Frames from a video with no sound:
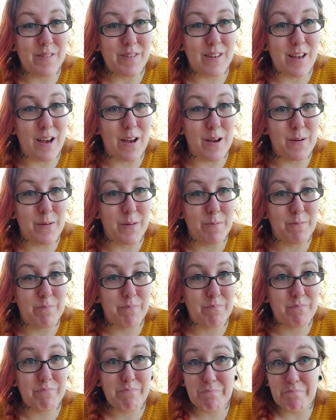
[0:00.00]
So
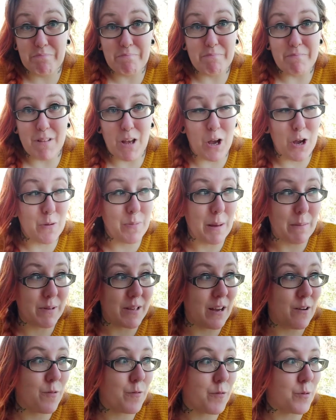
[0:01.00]
I hope that was
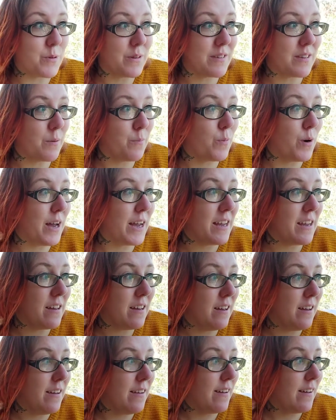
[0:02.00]
helpful in some way.
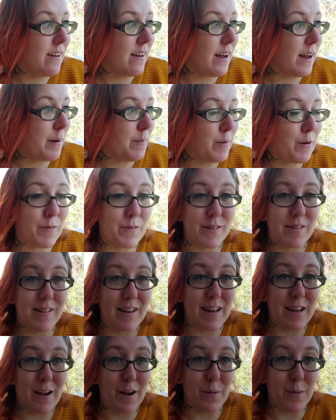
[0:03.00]

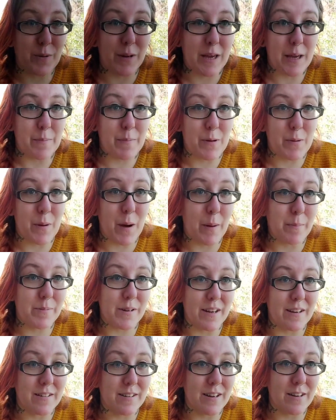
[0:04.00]
Obviously I will keep you
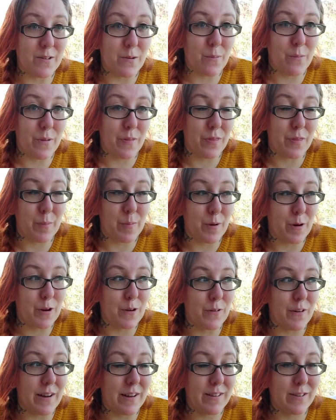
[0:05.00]
updated with the
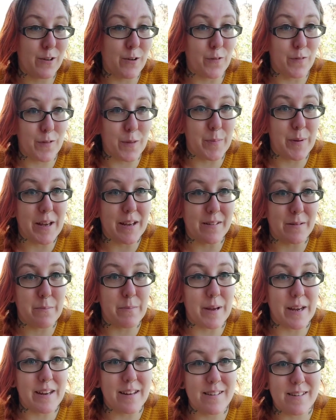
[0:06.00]
progress of the peas and
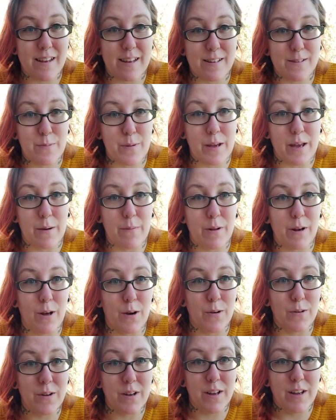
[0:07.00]
beans as we go
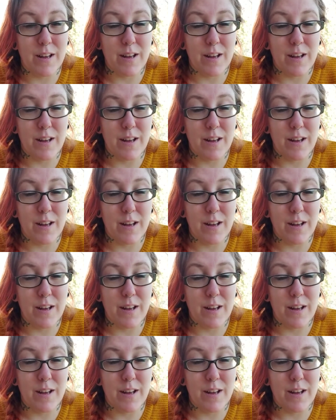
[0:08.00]
along.